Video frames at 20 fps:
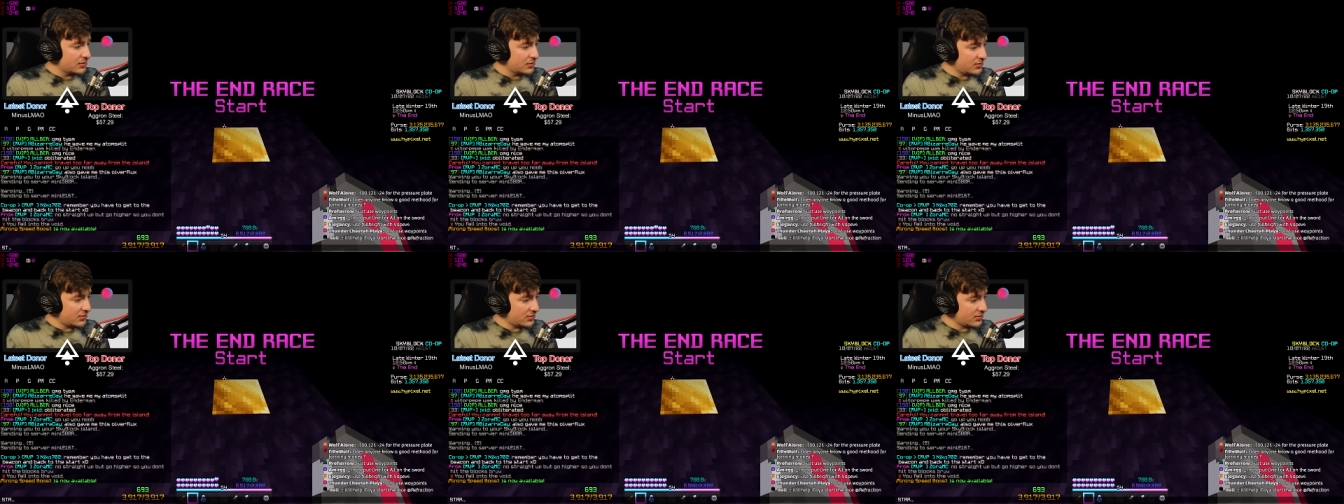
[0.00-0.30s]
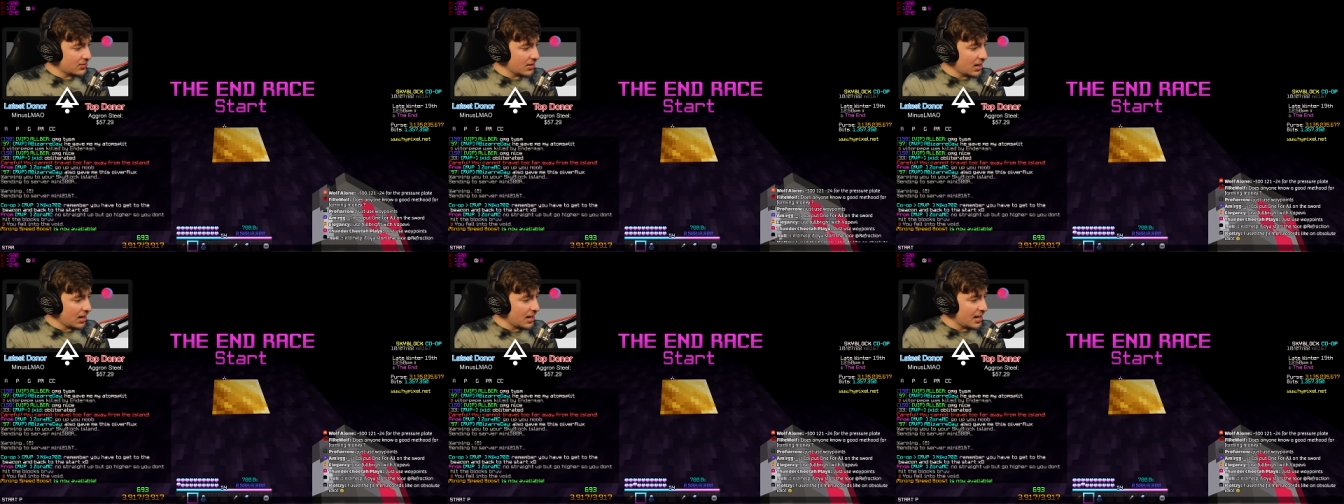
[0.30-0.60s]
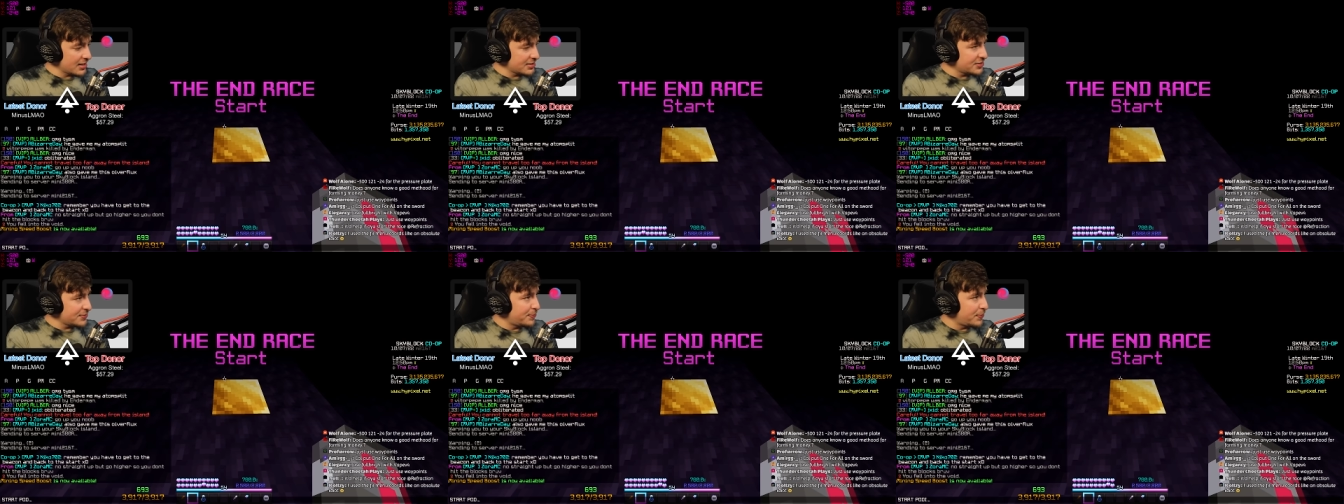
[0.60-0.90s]

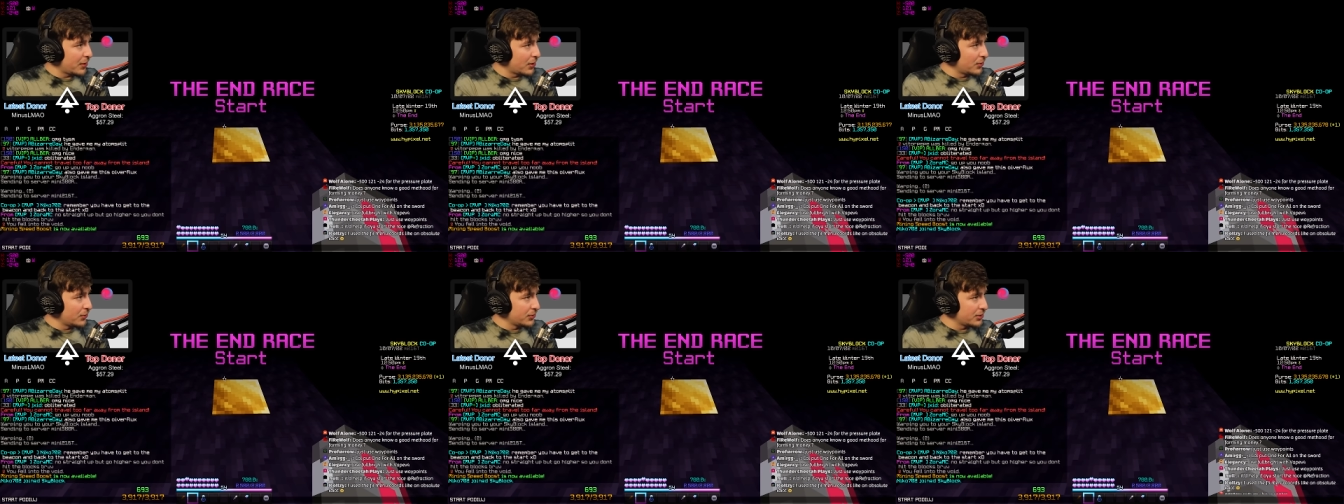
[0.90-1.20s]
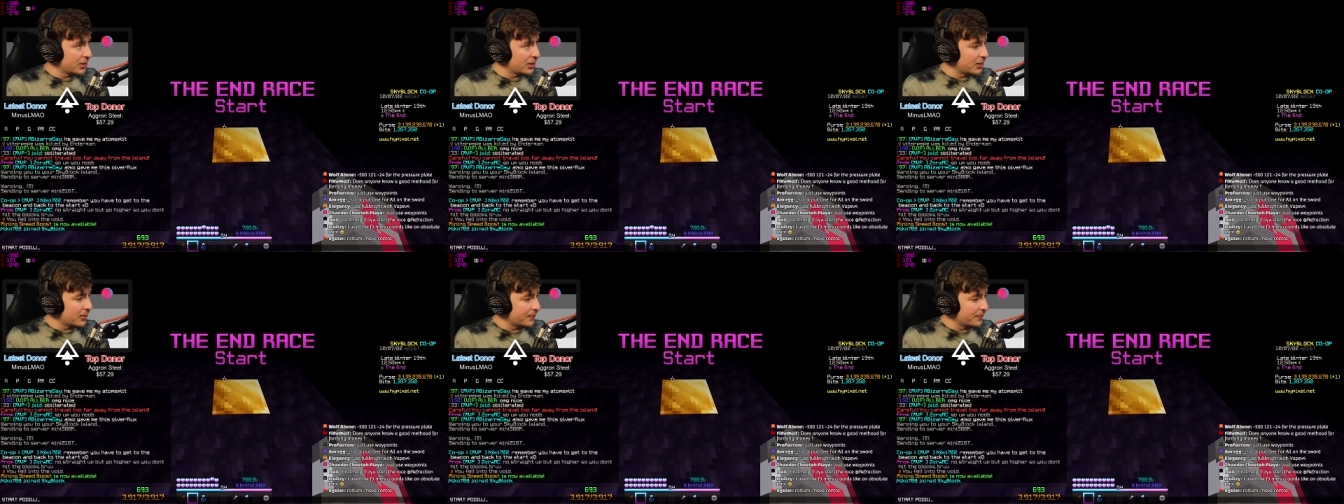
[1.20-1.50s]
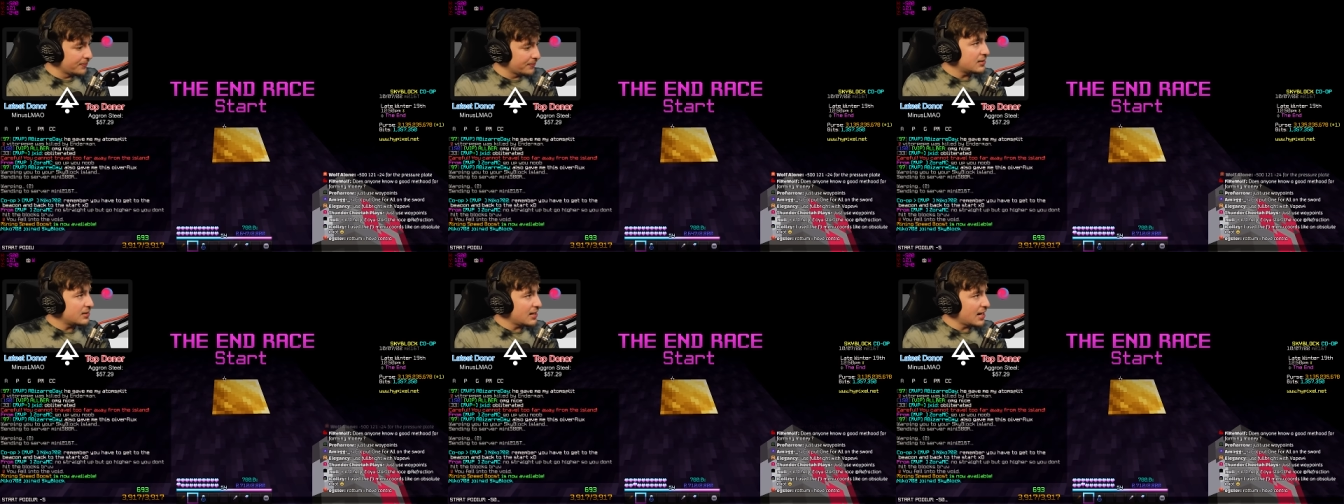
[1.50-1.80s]
Start
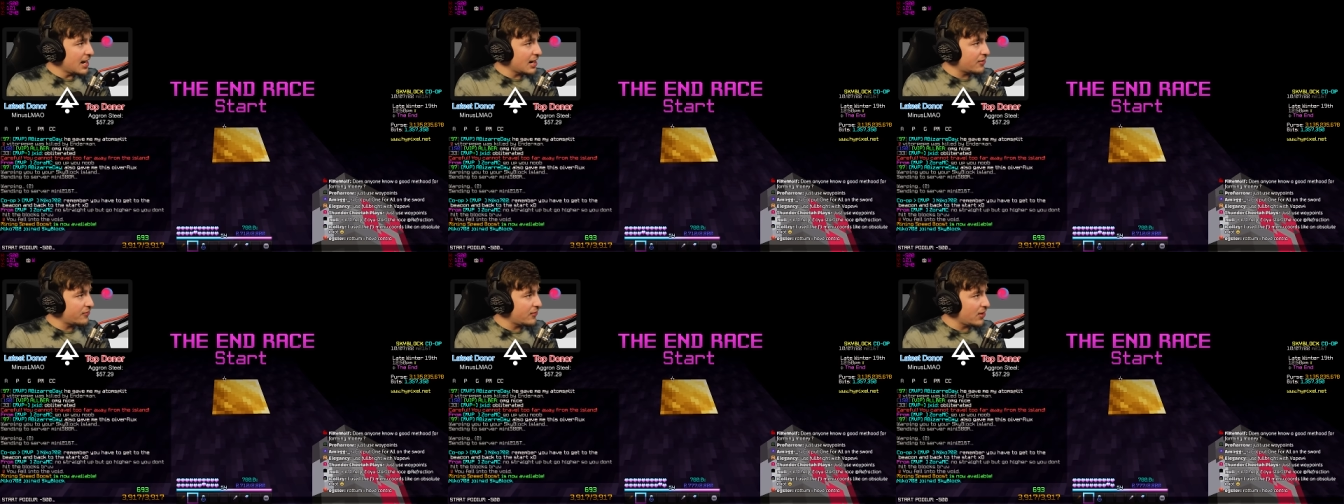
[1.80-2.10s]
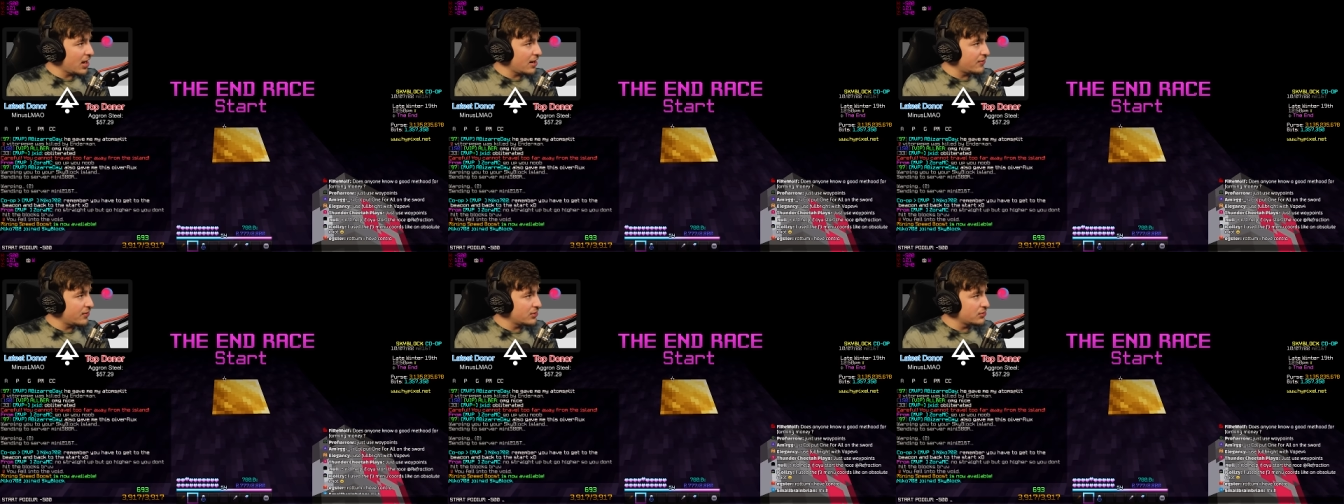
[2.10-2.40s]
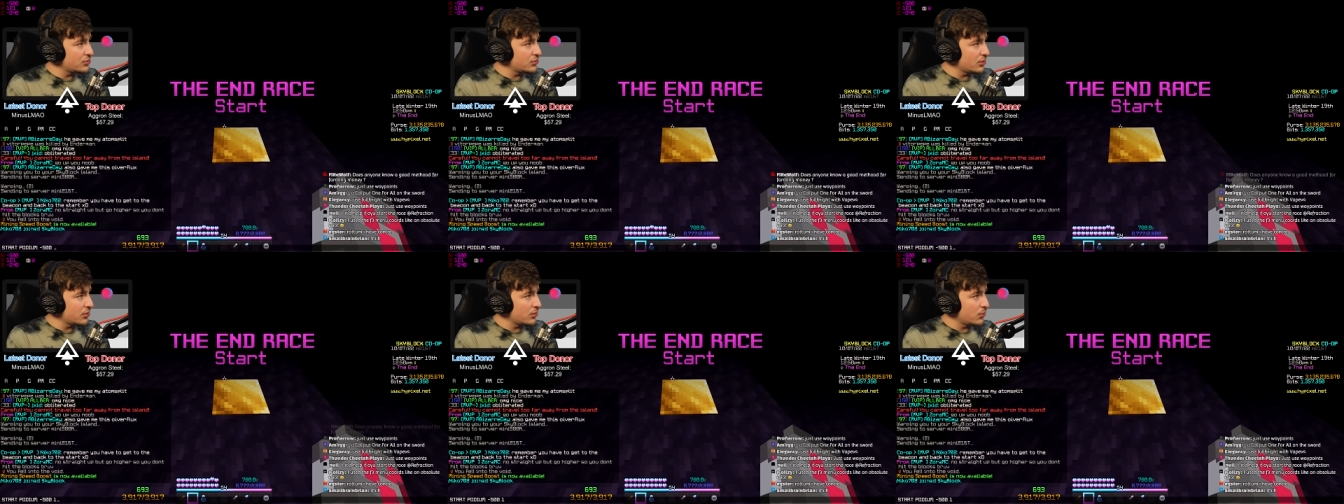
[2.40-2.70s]
podium. Neg
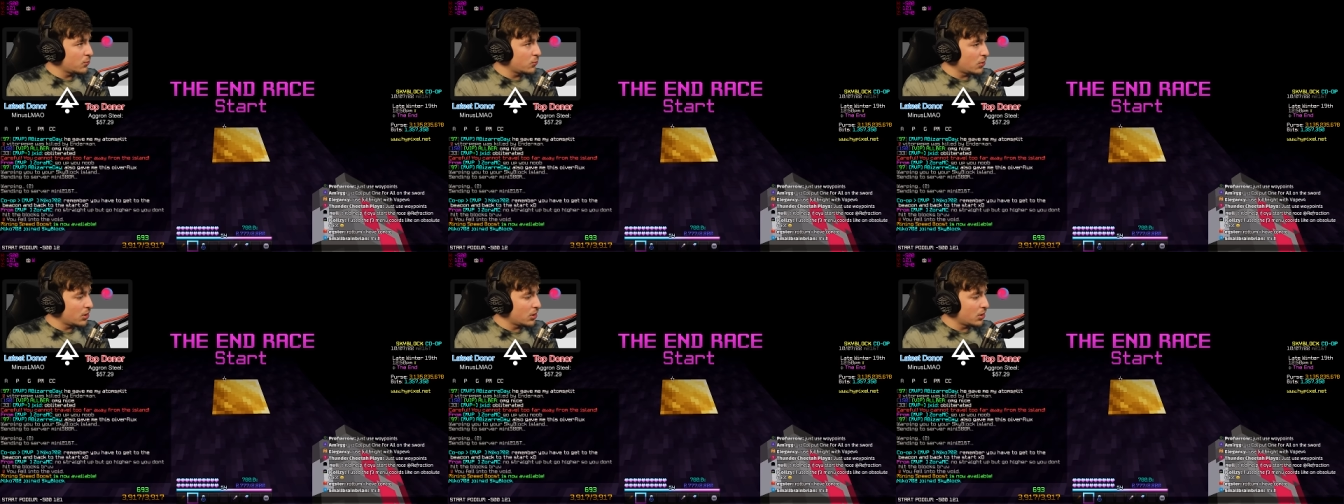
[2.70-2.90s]
500,